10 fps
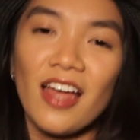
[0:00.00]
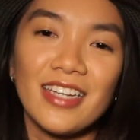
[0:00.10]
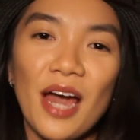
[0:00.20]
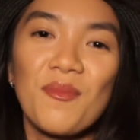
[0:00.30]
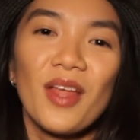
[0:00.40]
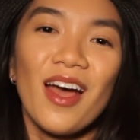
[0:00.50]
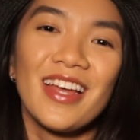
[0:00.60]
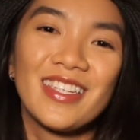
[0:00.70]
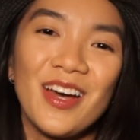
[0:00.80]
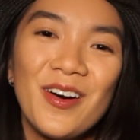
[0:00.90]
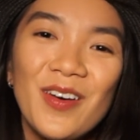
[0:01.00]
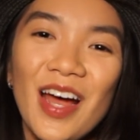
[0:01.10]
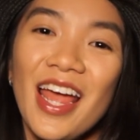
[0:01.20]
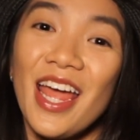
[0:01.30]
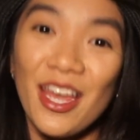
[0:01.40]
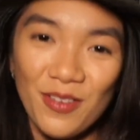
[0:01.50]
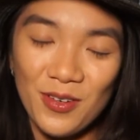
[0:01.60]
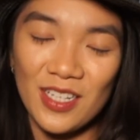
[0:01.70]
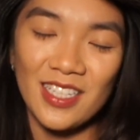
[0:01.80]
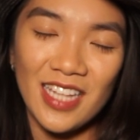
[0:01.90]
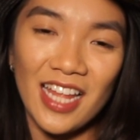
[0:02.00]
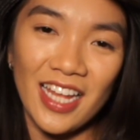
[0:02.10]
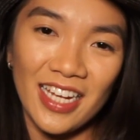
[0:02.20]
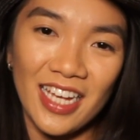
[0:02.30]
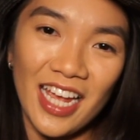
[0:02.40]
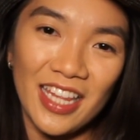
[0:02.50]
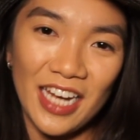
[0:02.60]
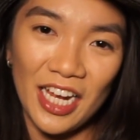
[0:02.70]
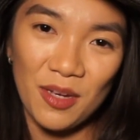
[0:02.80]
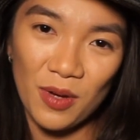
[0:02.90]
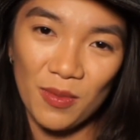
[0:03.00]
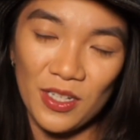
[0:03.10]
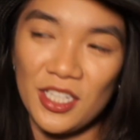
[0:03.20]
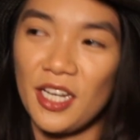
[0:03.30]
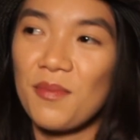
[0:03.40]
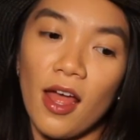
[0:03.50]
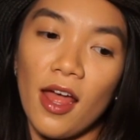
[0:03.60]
Yeah, so if you want to see that, like it, and then I can publish it.